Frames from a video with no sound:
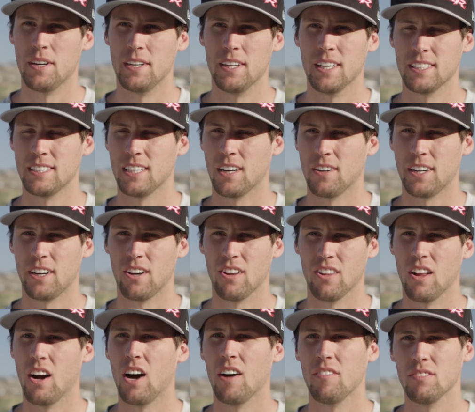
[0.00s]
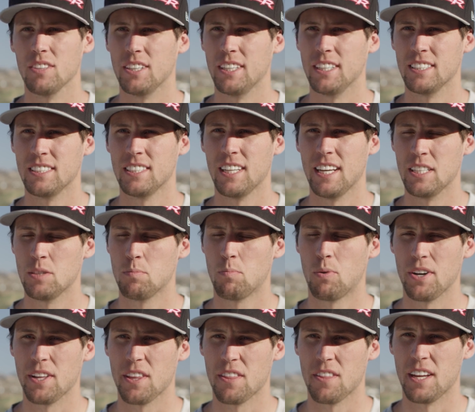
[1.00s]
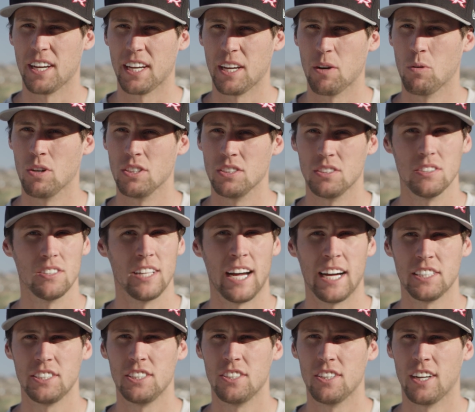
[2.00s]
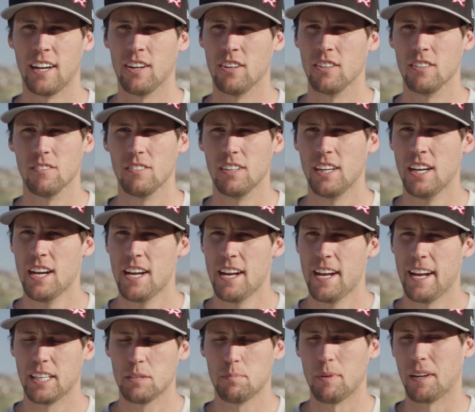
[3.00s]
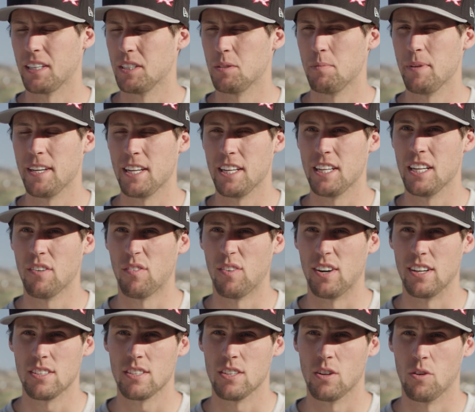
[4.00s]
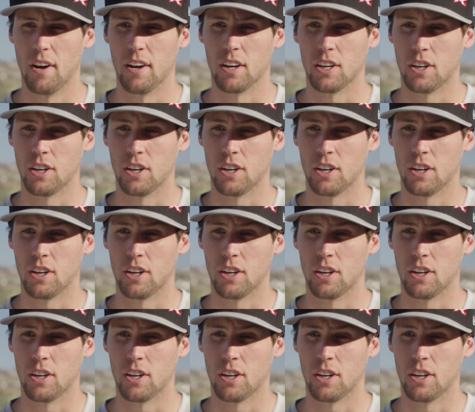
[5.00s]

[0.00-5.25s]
of dust out here in Laughlin. It's pretty thick. It was last year, and I don't expect it to be any different. So a